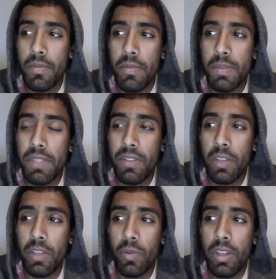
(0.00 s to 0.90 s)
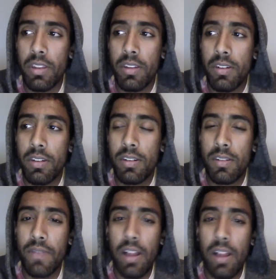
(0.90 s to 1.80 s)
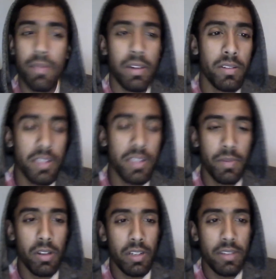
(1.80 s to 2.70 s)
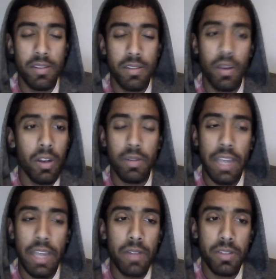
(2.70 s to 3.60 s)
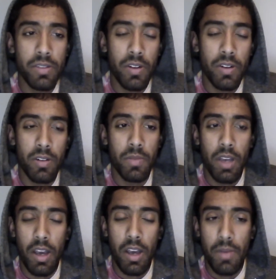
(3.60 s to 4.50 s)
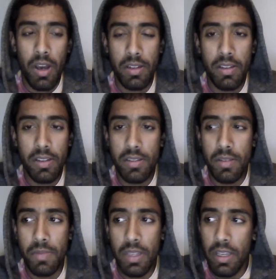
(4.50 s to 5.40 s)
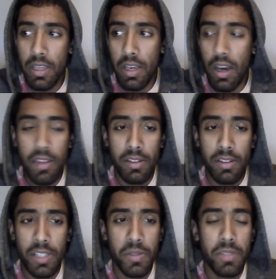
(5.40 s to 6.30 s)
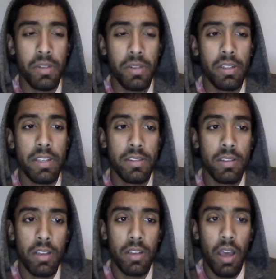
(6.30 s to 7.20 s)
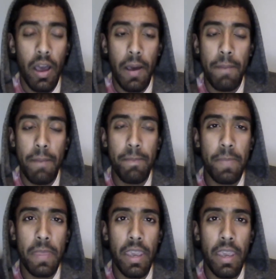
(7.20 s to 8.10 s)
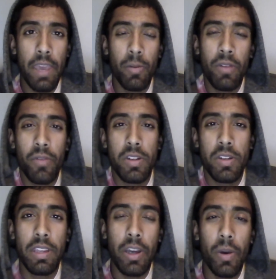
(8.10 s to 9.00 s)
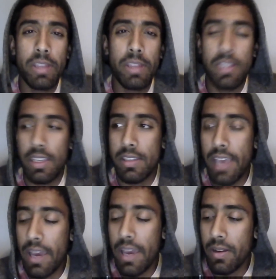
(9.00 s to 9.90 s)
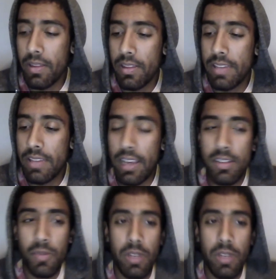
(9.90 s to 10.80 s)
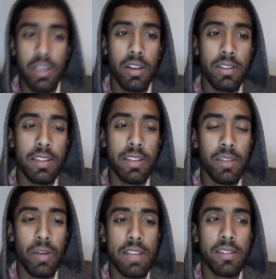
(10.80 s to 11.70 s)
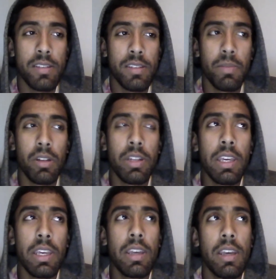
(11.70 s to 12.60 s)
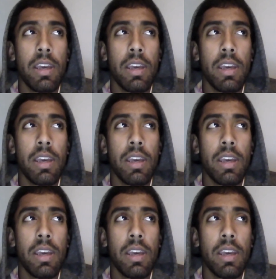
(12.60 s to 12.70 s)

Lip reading: specifically with developmental disabilities. So Down syndrome, autism, other intellectual disabilities. And one unfortunate thing I always see is that the second someone hears that someone has a disability,